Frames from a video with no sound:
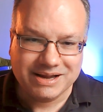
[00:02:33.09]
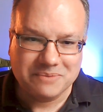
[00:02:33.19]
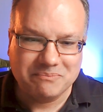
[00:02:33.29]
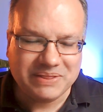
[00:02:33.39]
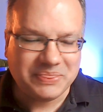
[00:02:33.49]

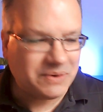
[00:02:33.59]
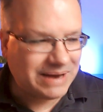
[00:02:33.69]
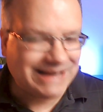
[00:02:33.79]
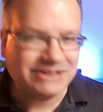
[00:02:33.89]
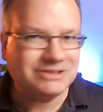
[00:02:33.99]
but they're
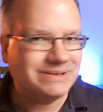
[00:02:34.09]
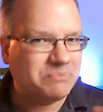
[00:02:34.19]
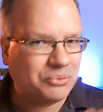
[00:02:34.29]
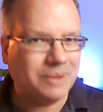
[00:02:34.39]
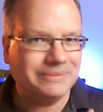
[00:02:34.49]
actually
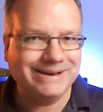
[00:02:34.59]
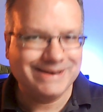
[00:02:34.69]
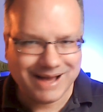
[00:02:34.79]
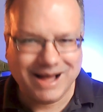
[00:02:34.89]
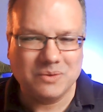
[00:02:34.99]
probably
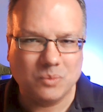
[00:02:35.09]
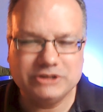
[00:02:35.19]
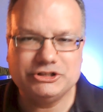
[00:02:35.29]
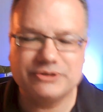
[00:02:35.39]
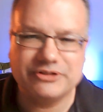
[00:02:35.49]
not
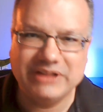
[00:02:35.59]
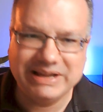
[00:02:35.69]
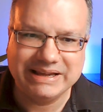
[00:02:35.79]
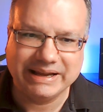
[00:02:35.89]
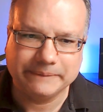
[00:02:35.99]
what you're
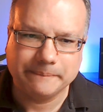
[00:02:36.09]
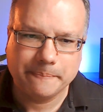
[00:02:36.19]
thinking.